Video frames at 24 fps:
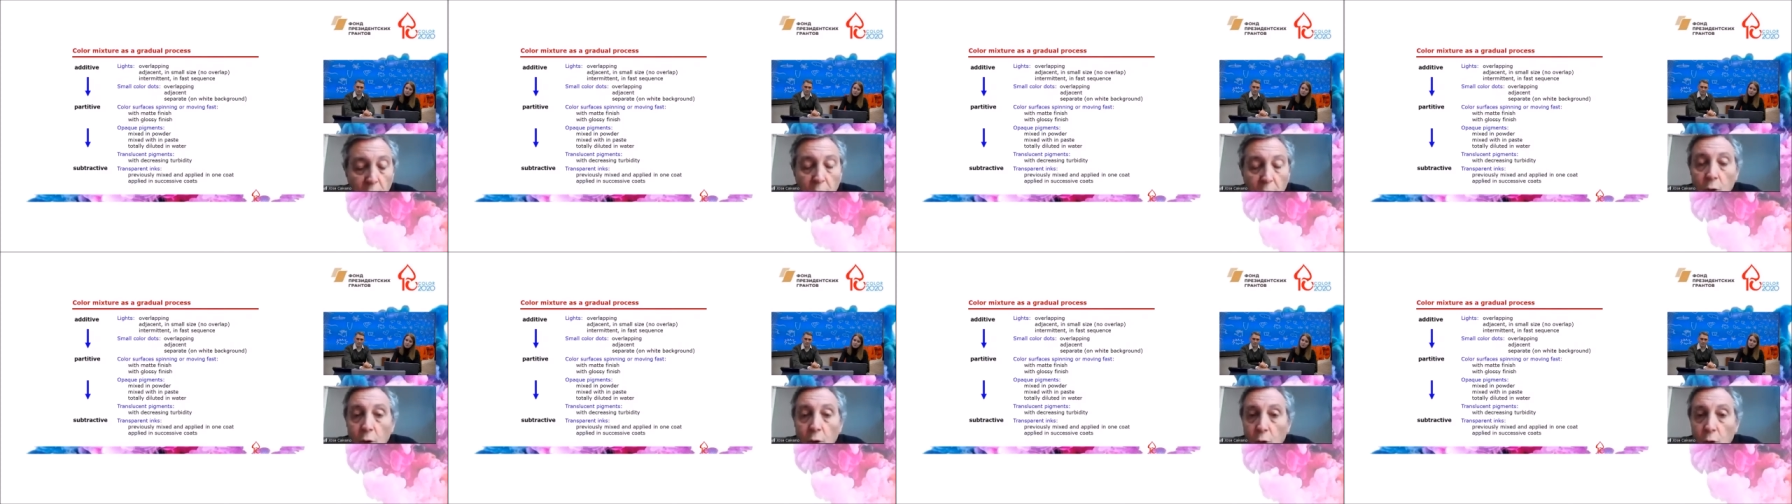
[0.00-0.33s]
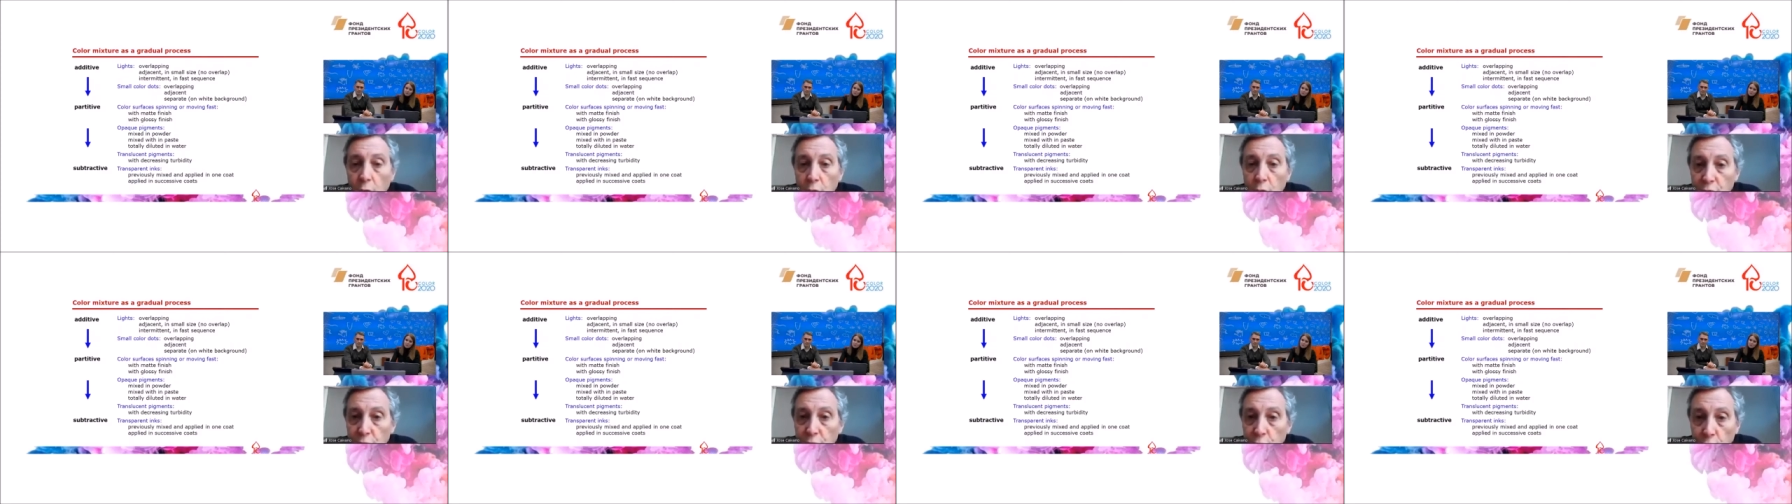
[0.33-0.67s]
or
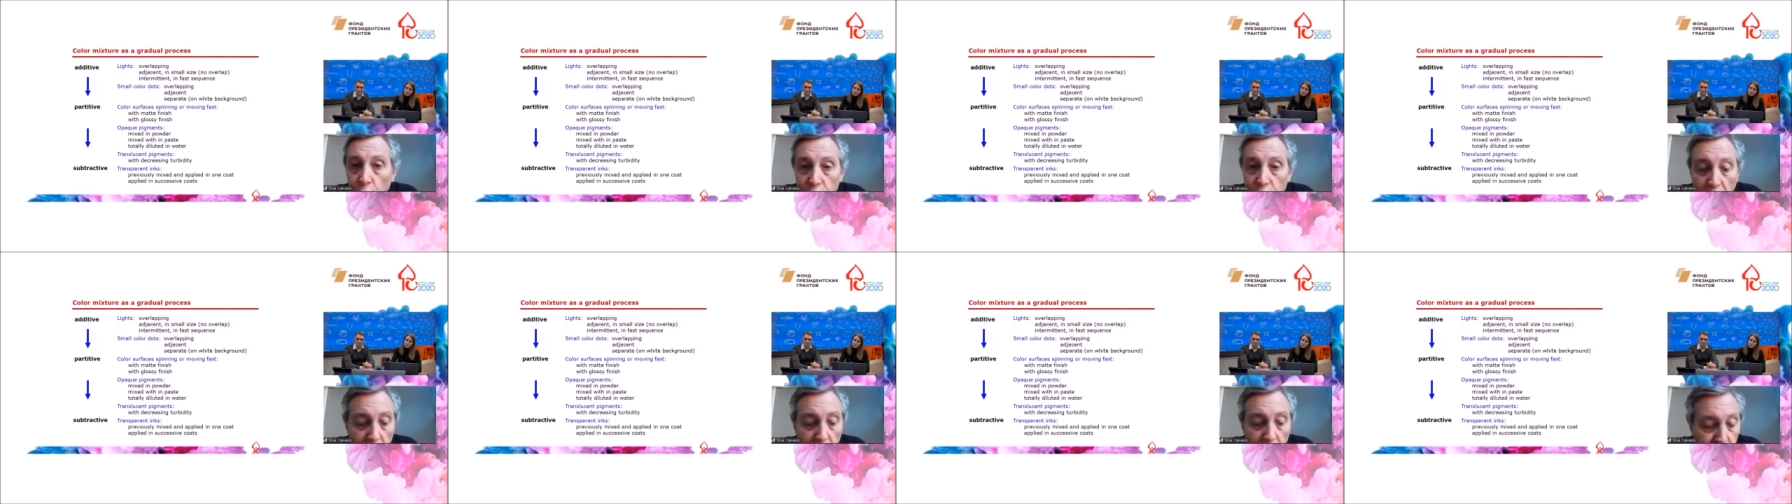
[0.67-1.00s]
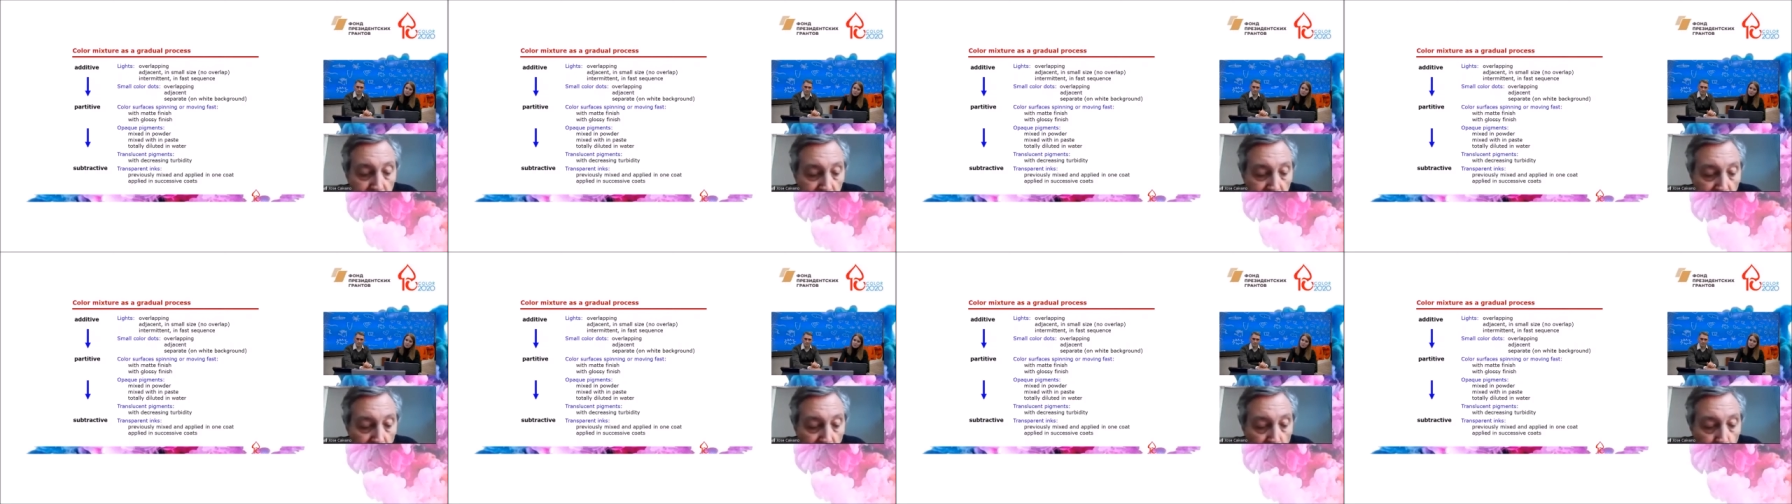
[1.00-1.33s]
totally
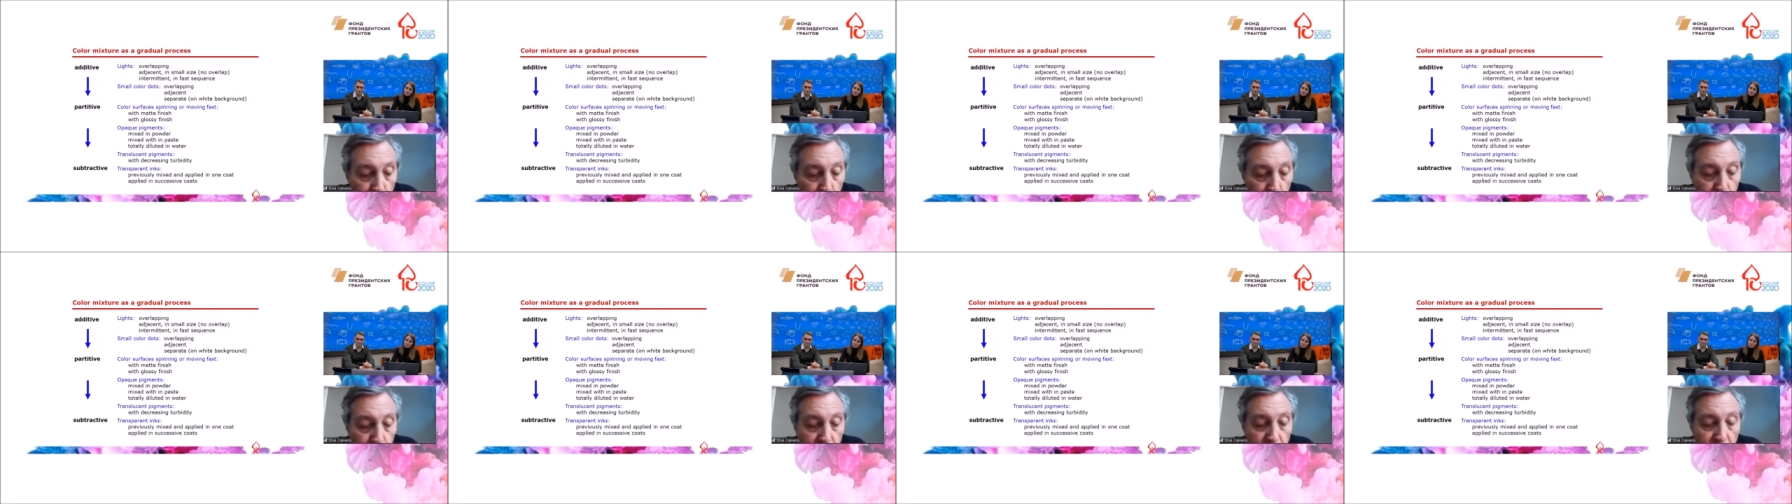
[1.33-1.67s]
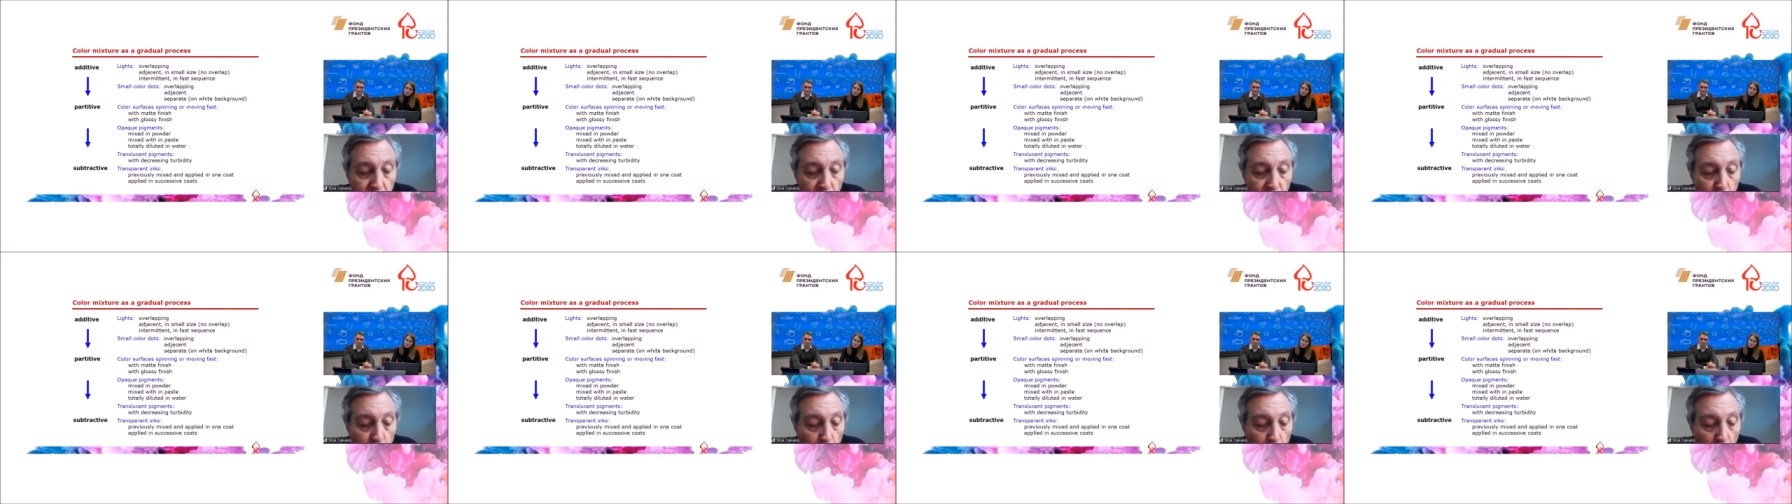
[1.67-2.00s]
dilute
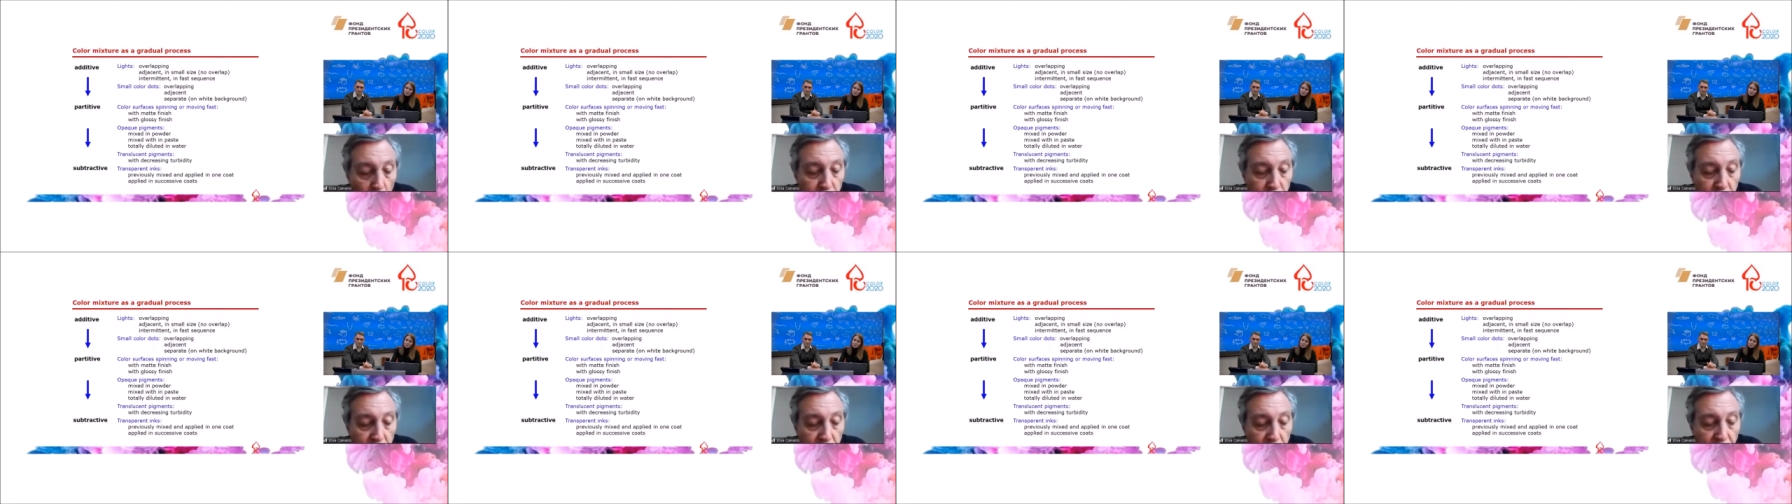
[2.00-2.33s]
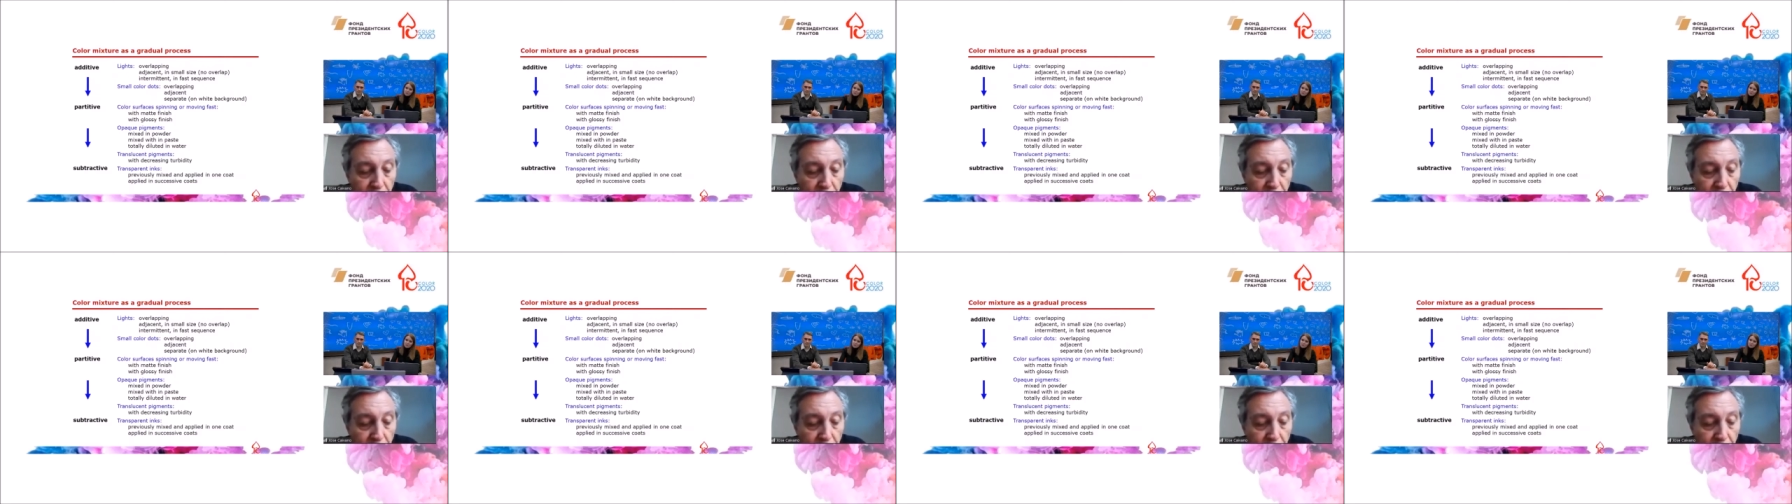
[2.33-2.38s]
in water